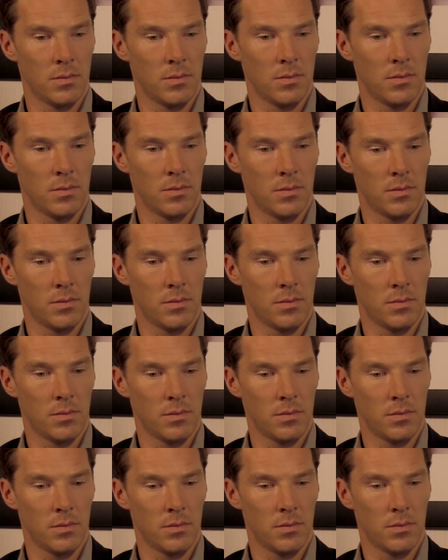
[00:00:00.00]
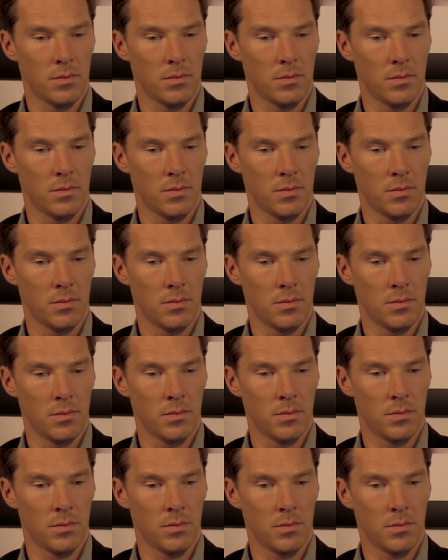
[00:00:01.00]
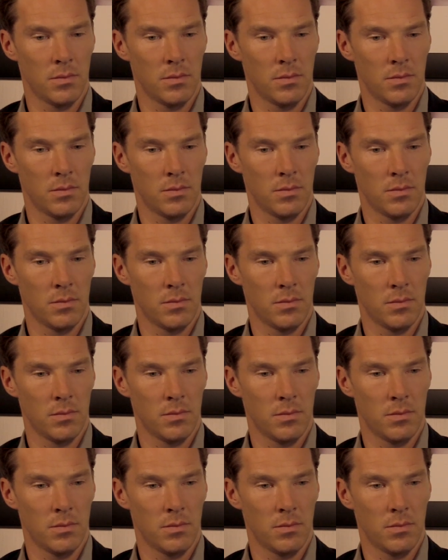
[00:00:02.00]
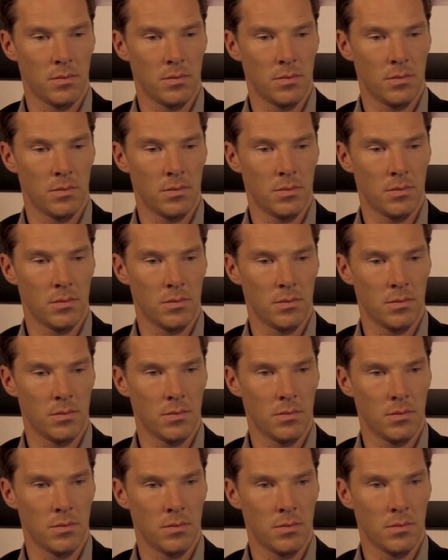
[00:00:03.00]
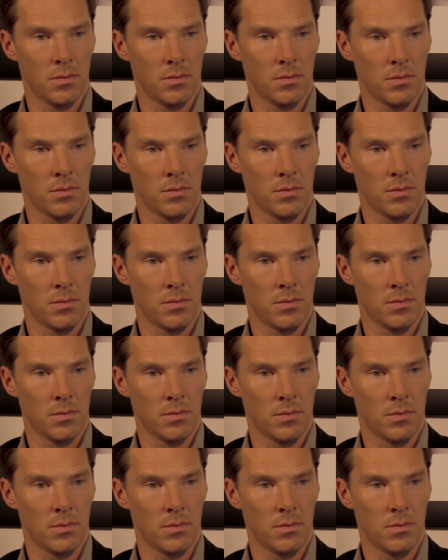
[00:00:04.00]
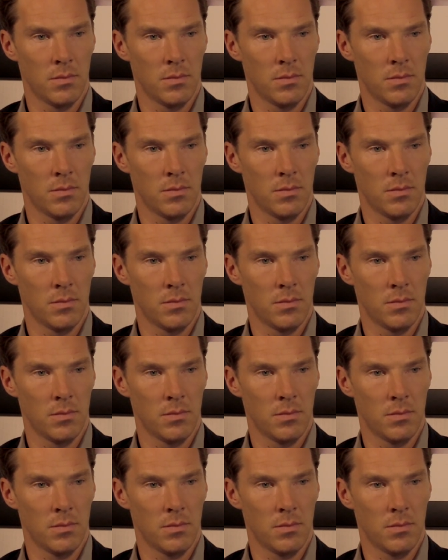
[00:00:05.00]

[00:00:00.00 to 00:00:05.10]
This person isn't speaking.